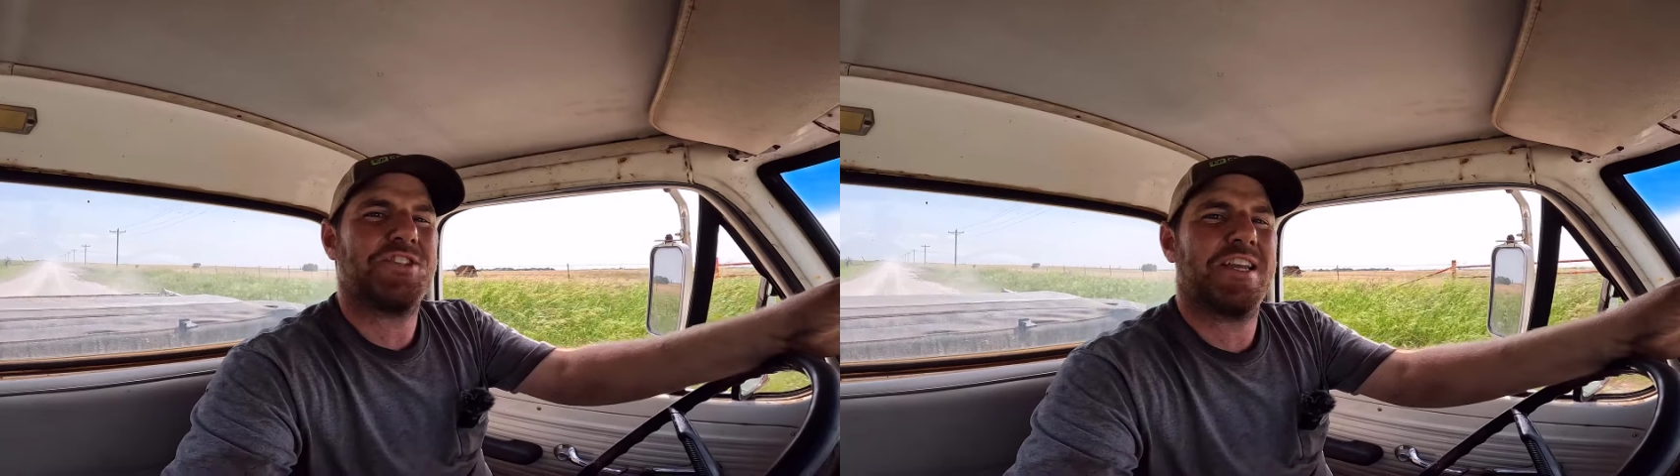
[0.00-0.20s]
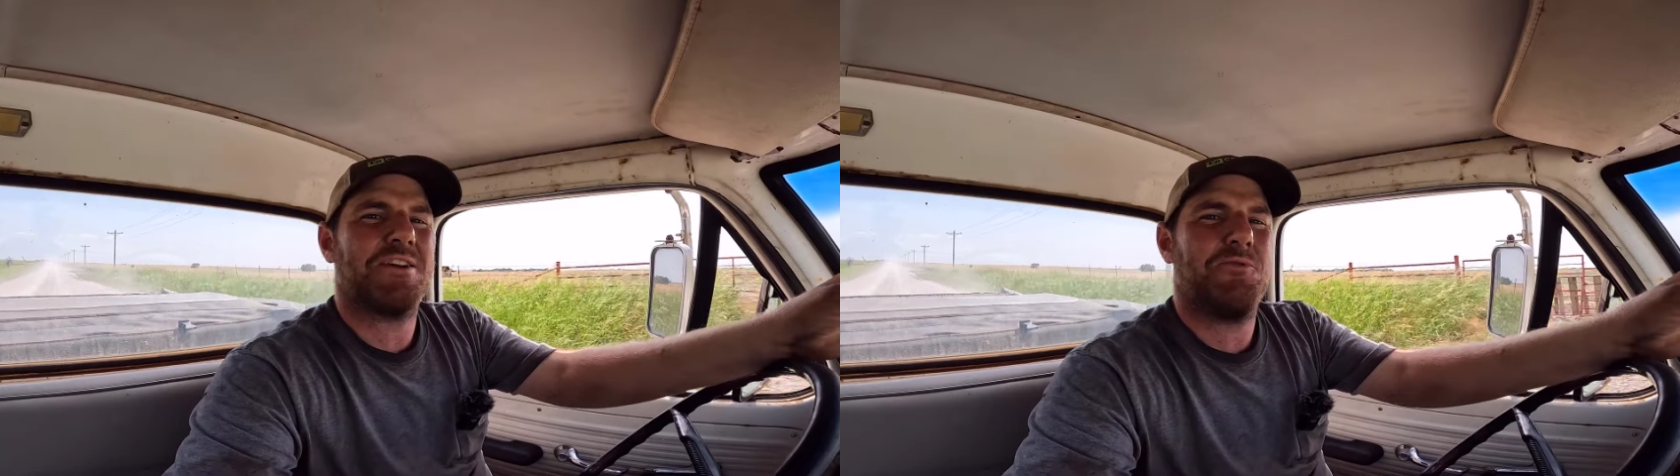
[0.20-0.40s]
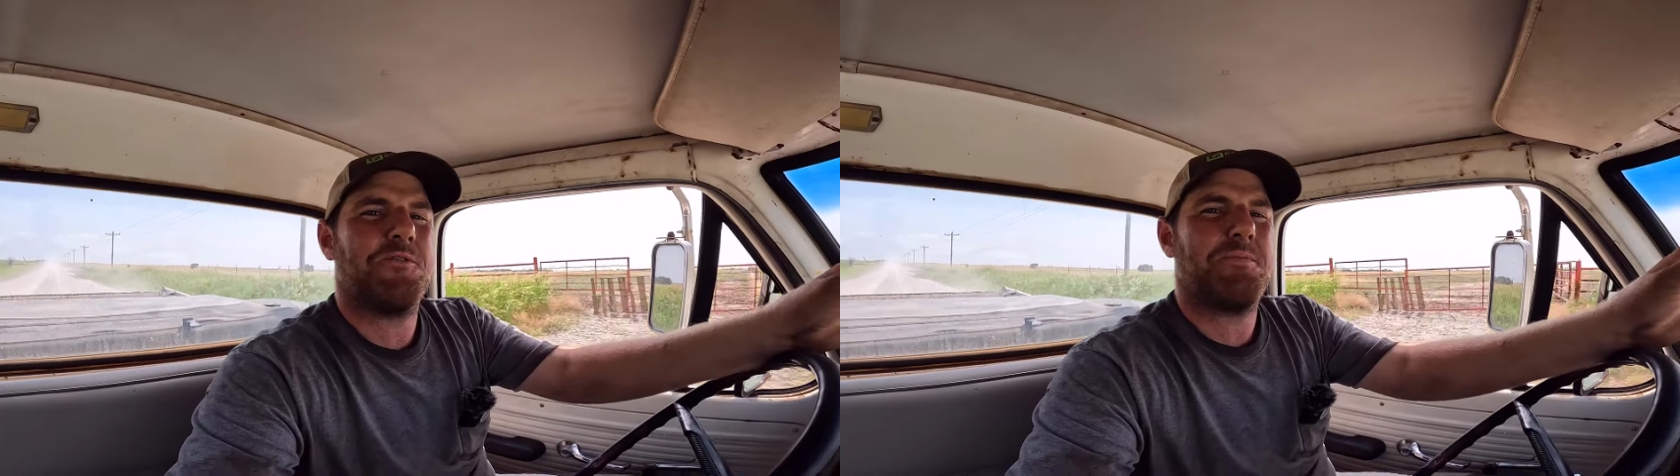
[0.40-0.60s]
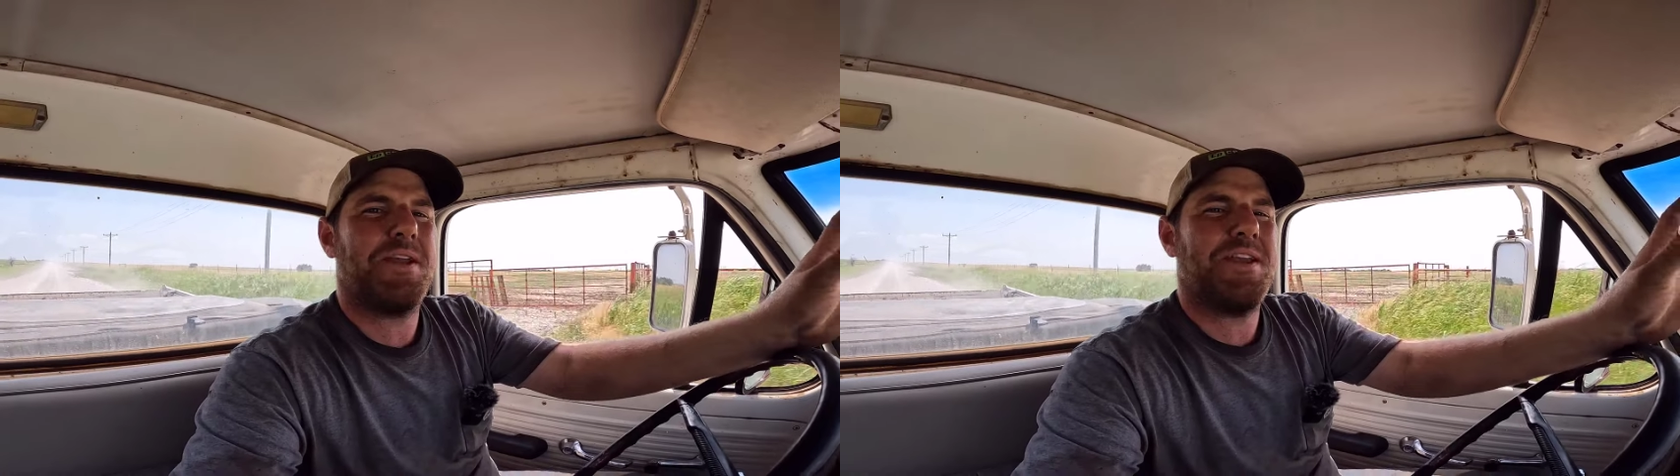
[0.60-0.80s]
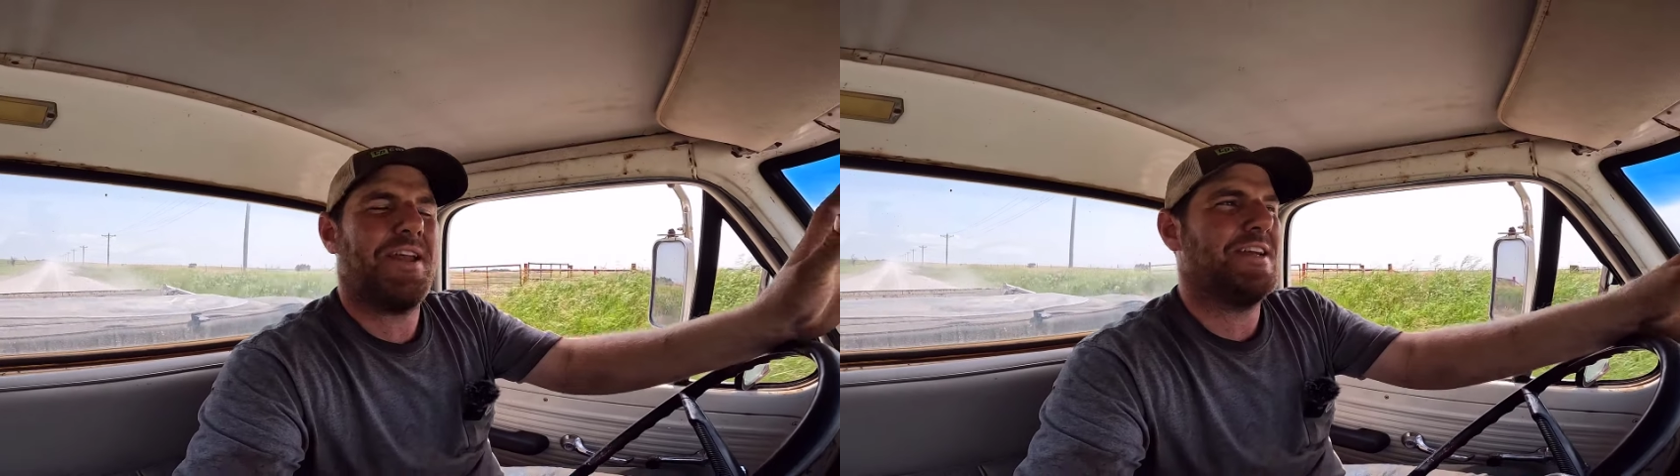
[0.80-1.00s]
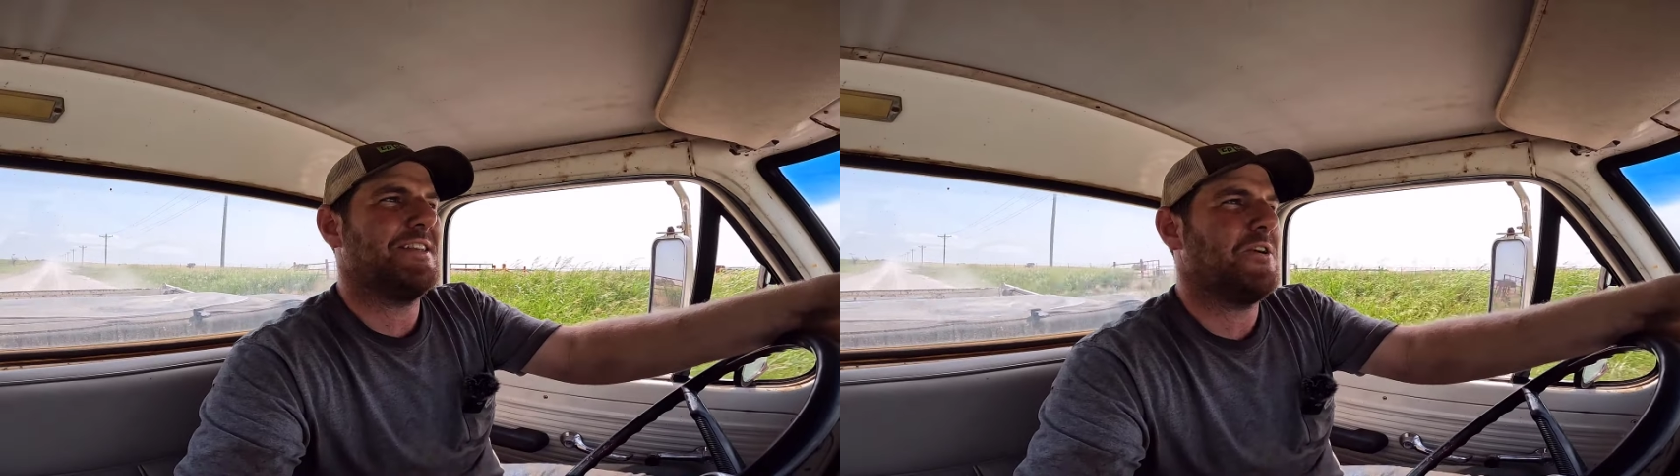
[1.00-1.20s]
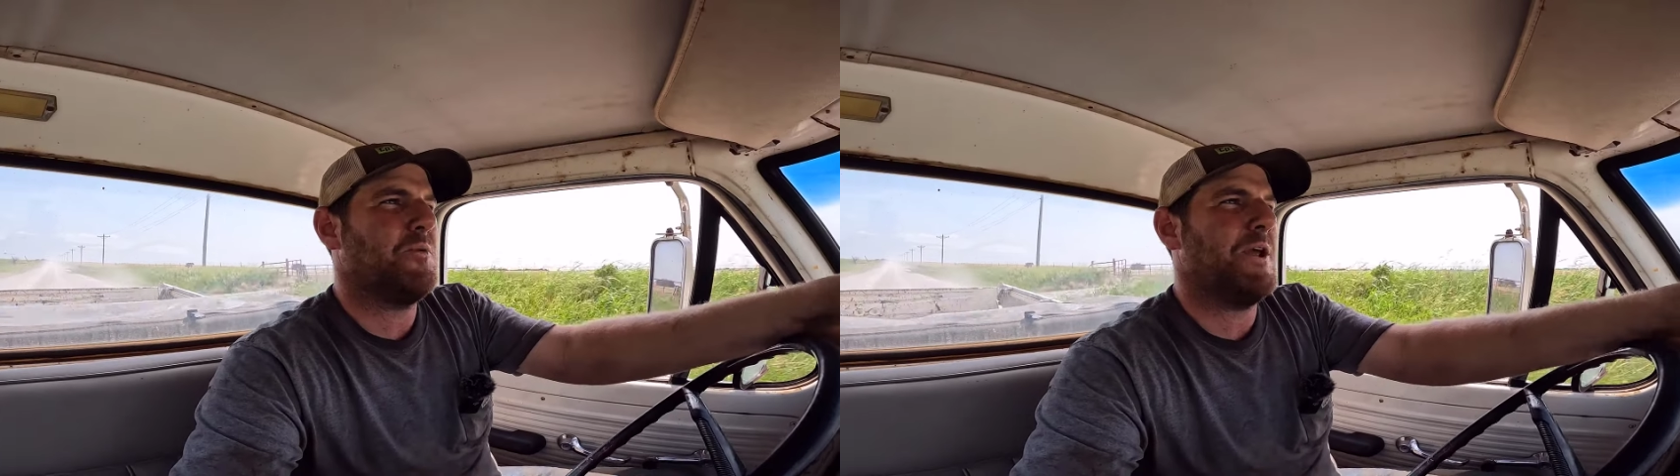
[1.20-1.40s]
sticking with me and